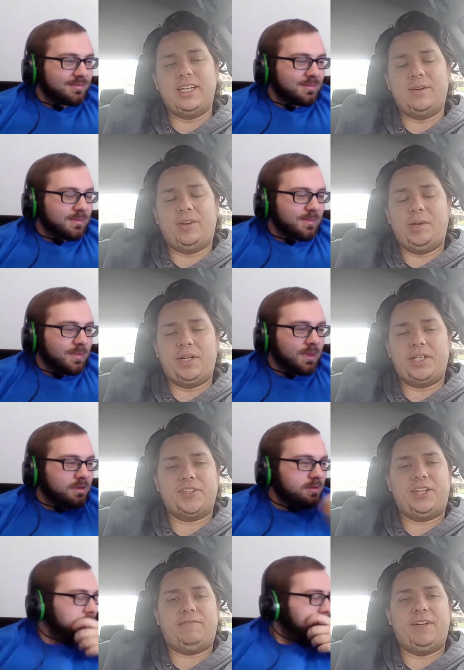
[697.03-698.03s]
Speaker 1: he's not really much
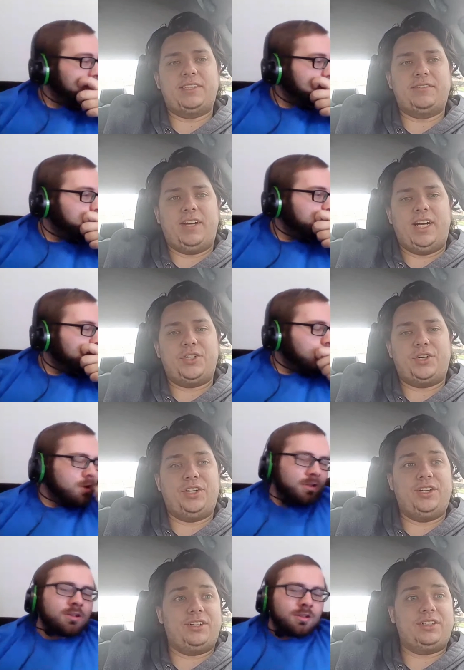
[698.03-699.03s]
of a defensive catcher
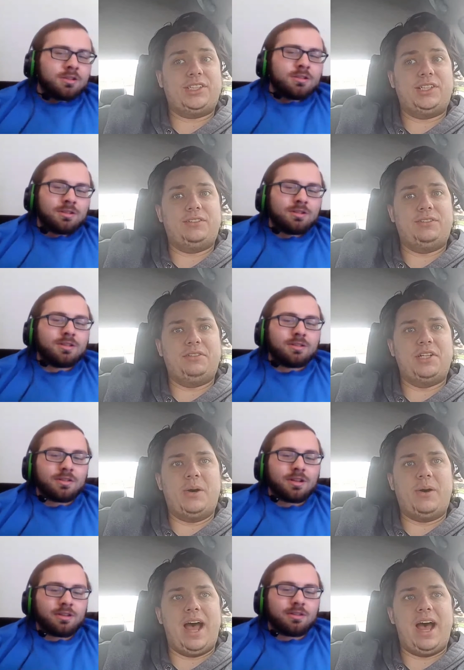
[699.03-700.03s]
either. So
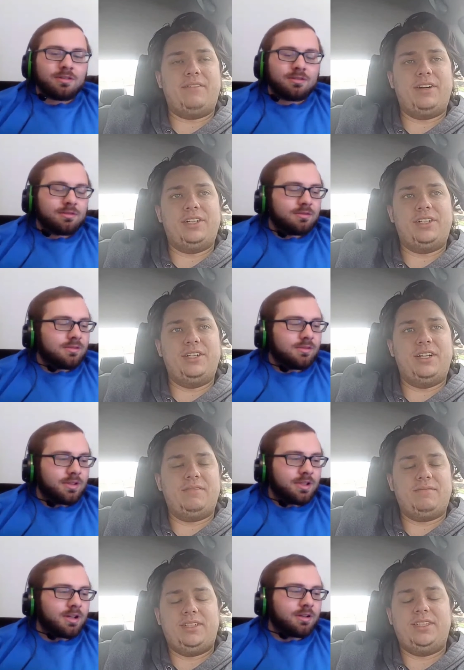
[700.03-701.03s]
no average.
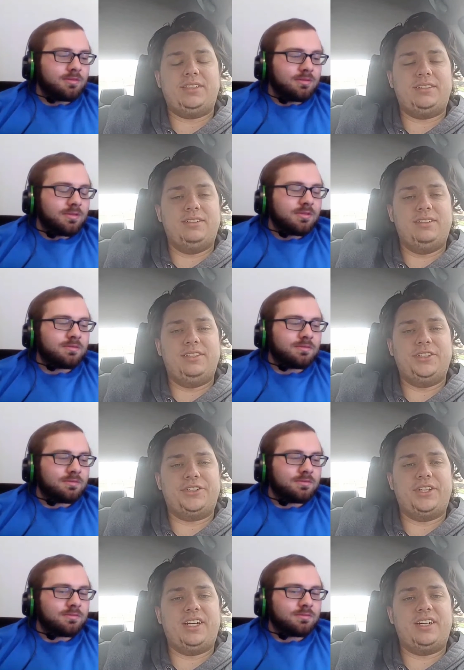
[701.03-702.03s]
Not yeah. he's
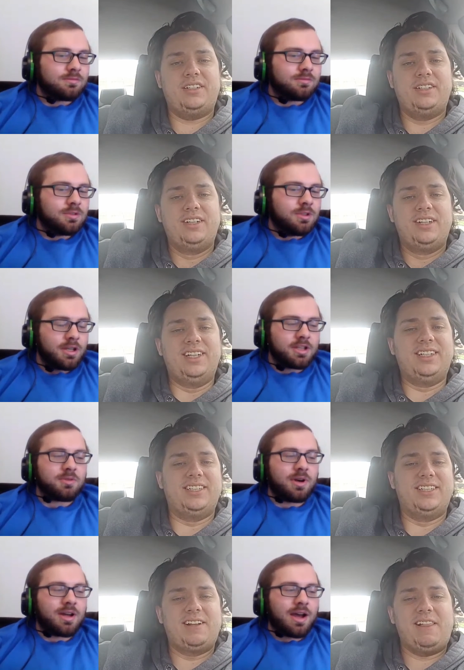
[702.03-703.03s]
just there.
Speaker 2: And
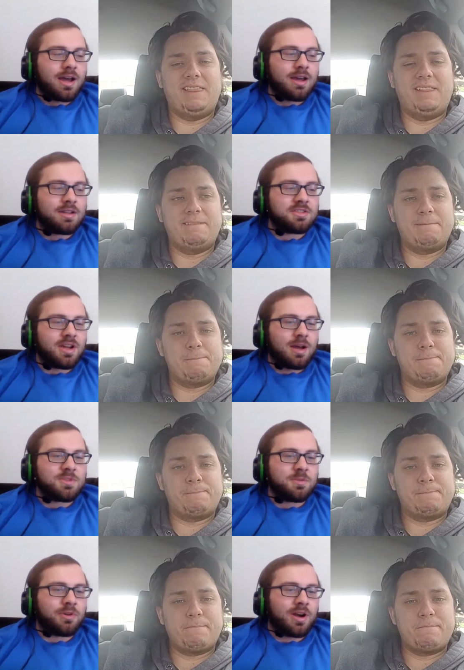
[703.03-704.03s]
that's why I, would say
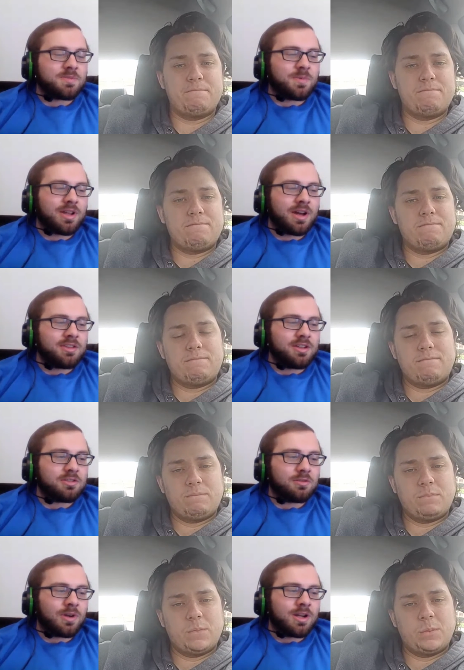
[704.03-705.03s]
I'm surprised by that. I
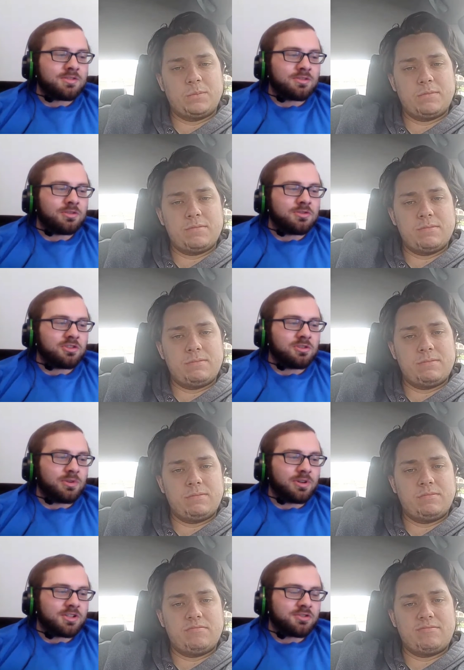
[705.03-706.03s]
think the Rays are usually
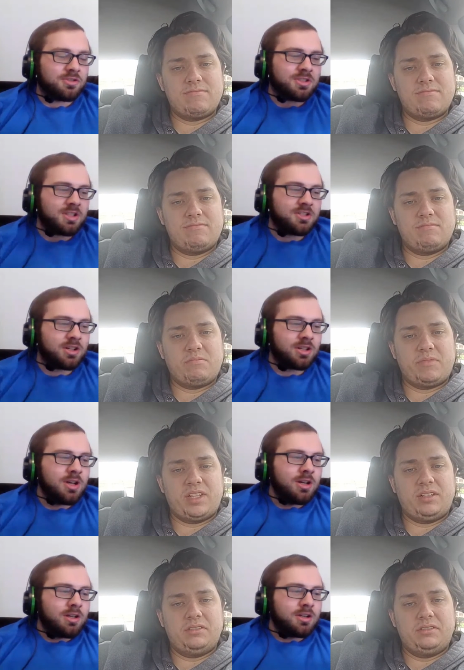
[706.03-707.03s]
pretty strategic
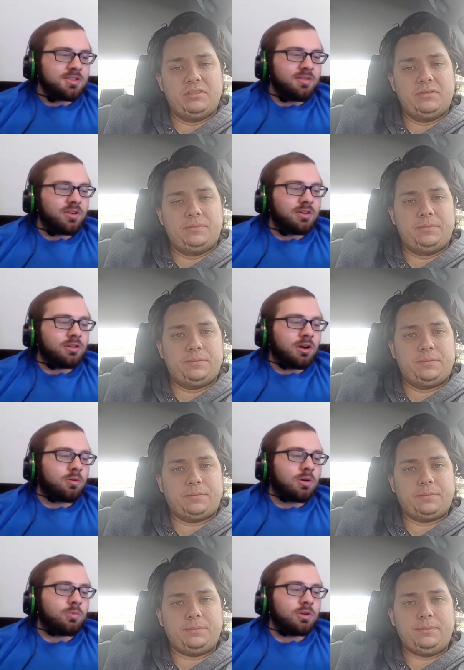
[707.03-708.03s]
because even you
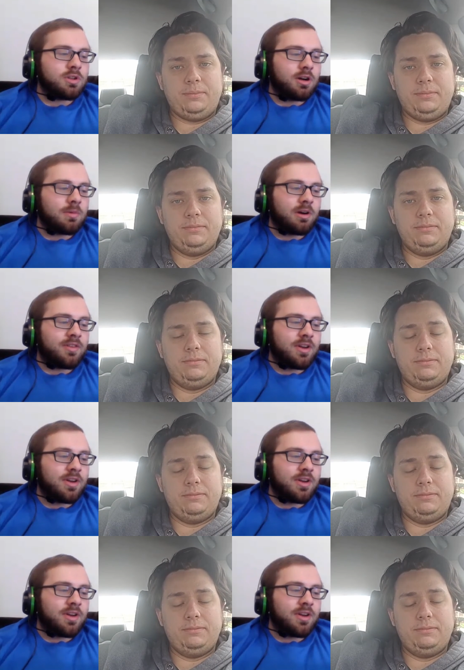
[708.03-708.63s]
know, and we're talking